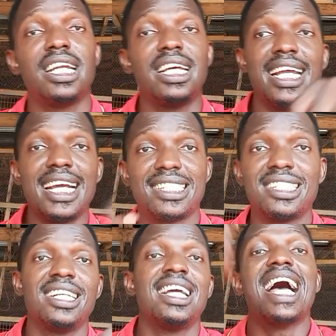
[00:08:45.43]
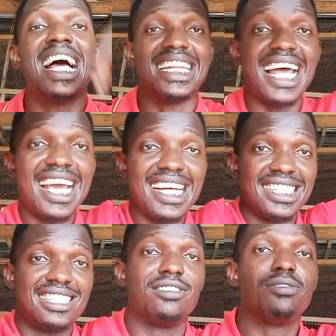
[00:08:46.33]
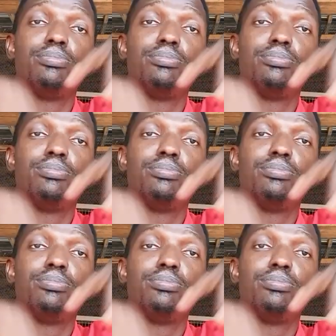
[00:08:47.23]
in a net and tie it.